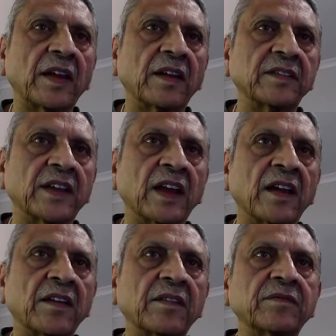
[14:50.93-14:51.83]

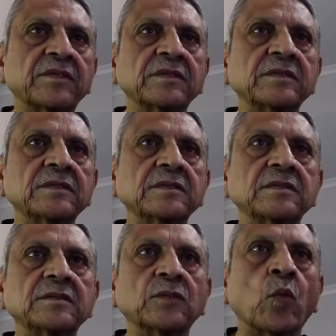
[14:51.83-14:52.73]
the
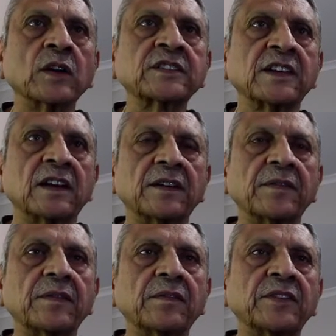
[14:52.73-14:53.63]
water
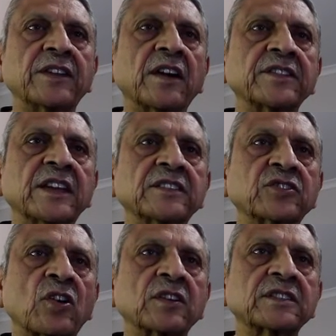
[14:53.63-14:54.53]
without the
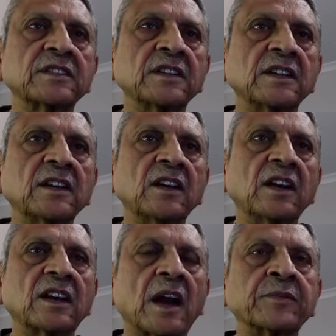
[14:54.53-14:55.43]
salt
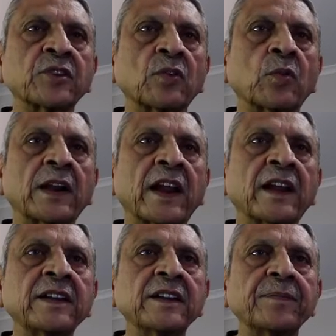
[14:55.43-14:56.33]
comes on one
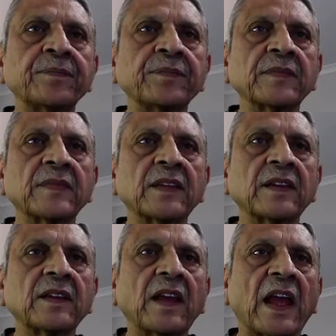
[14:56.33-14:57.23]
end,
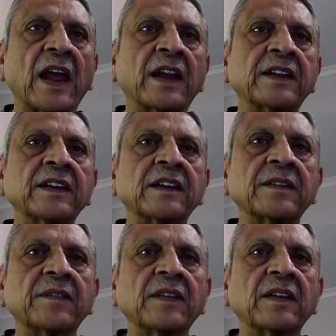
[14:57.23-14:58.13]
and
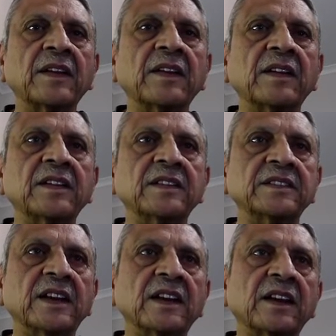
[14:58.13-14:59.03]

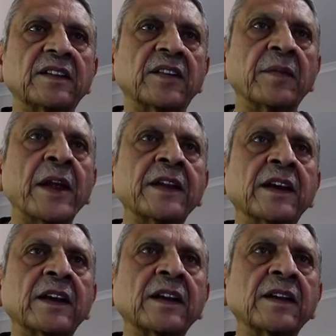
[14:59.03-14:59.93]
the
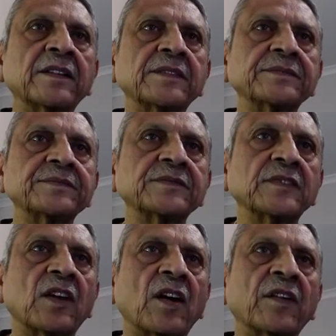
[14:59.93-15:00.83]
remainder
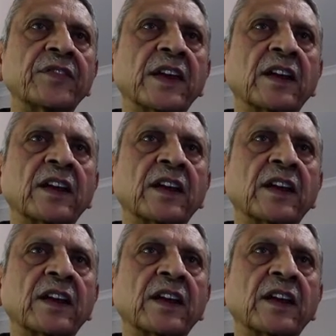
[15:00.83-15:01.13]
of the